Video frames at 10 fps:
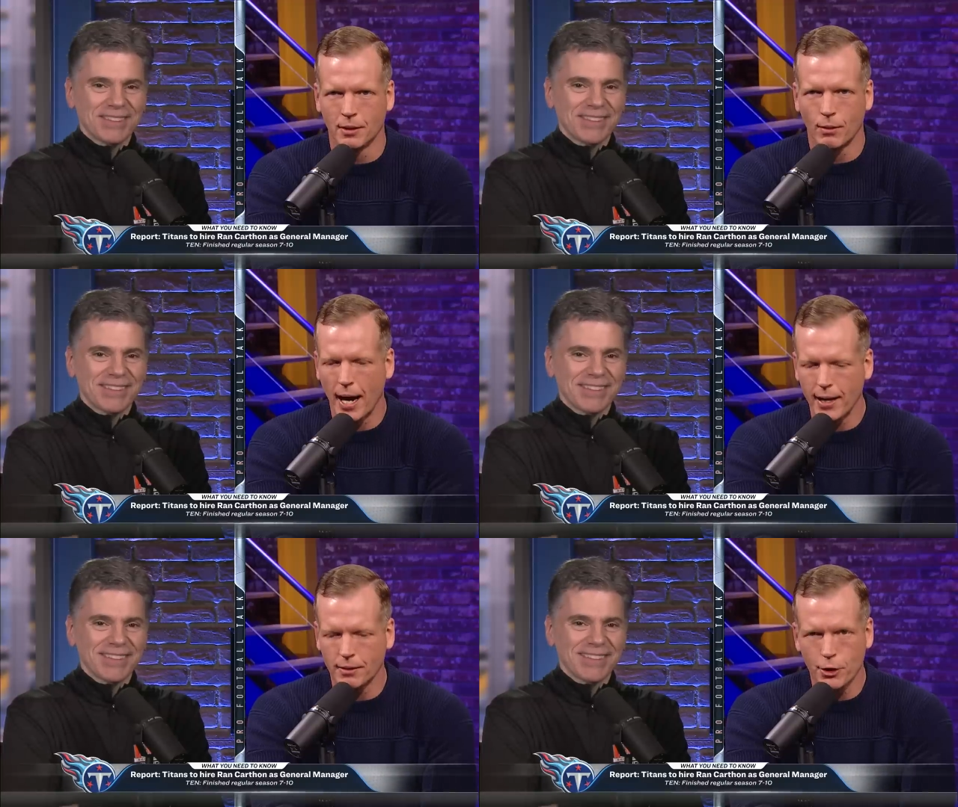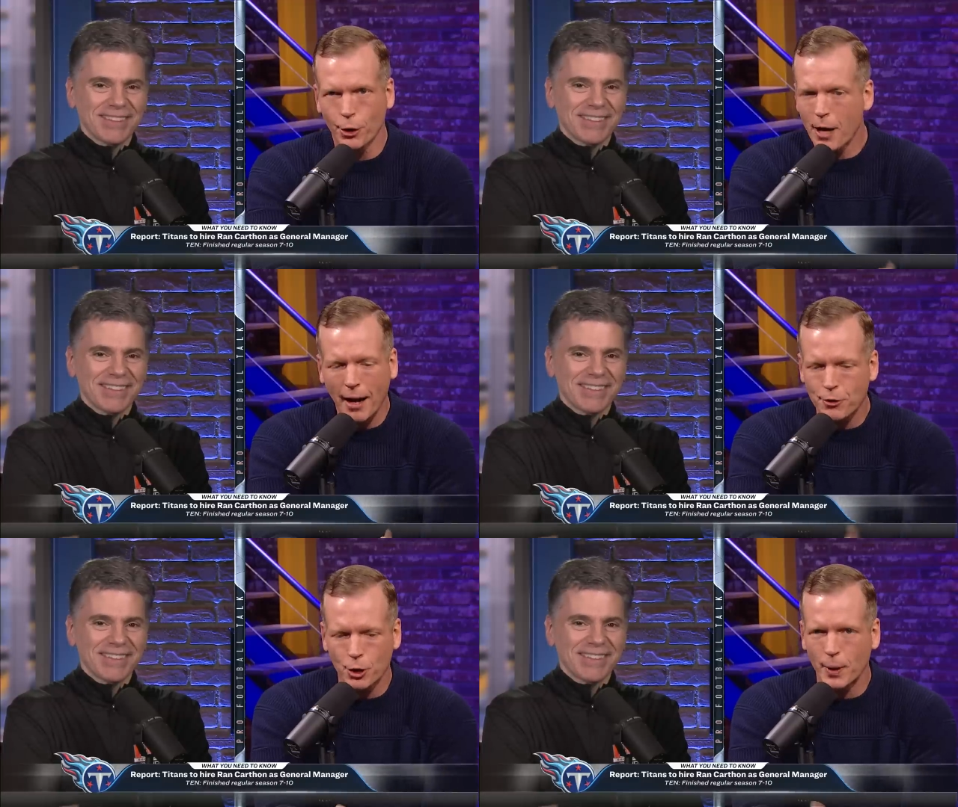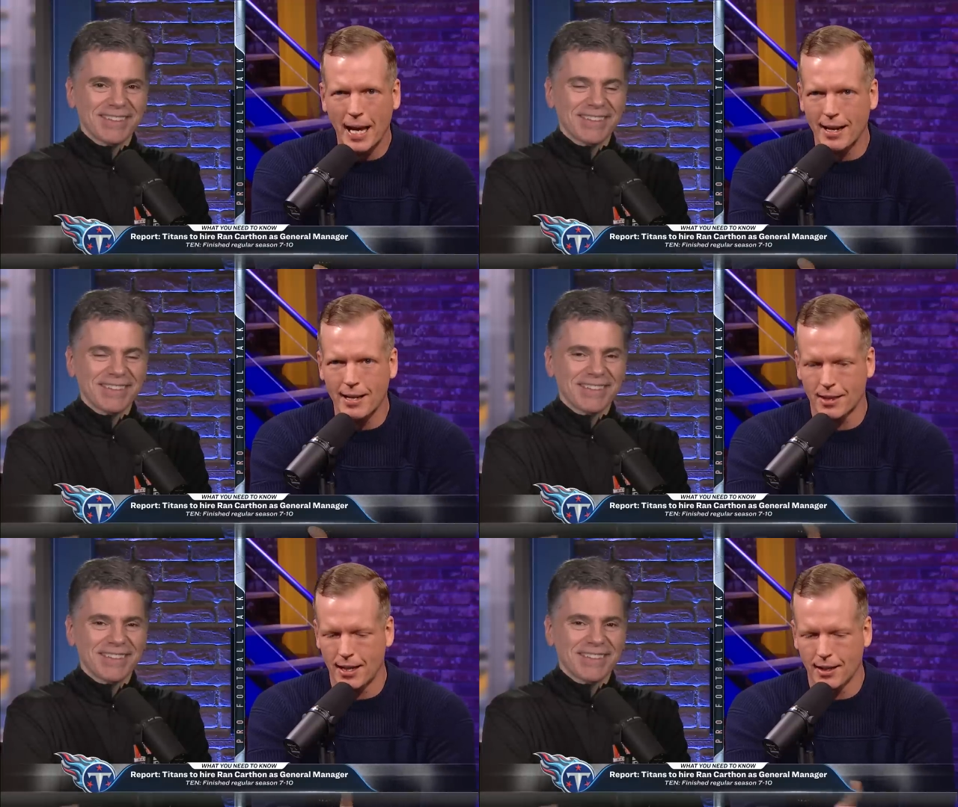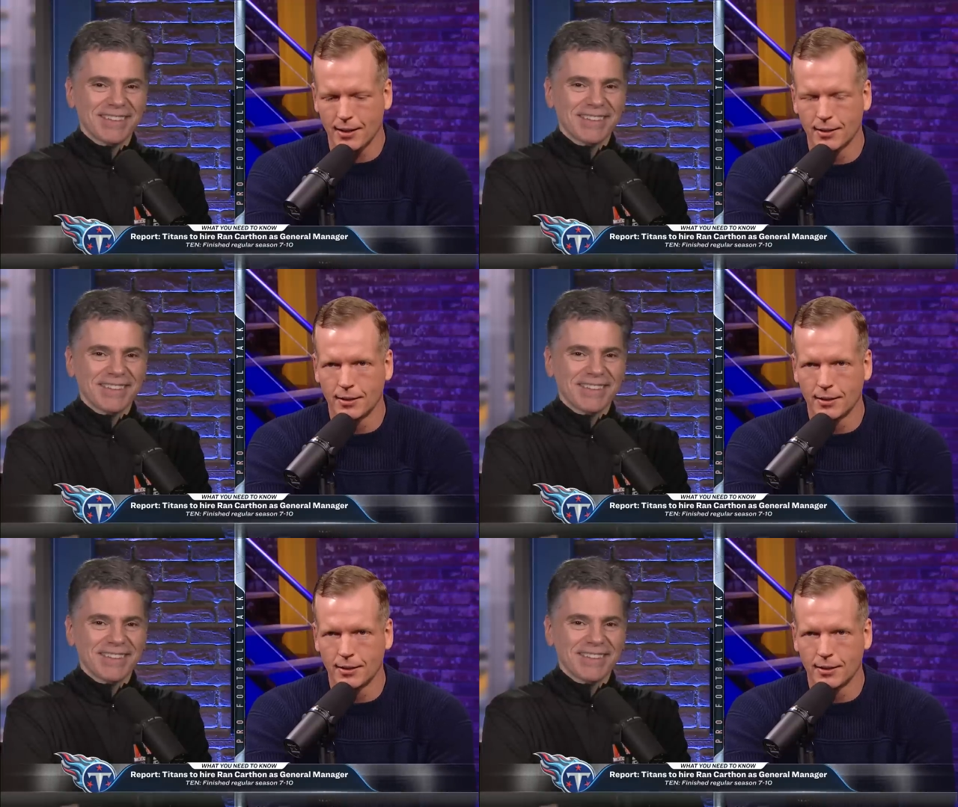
Speaker 1: right? You're not doing anything.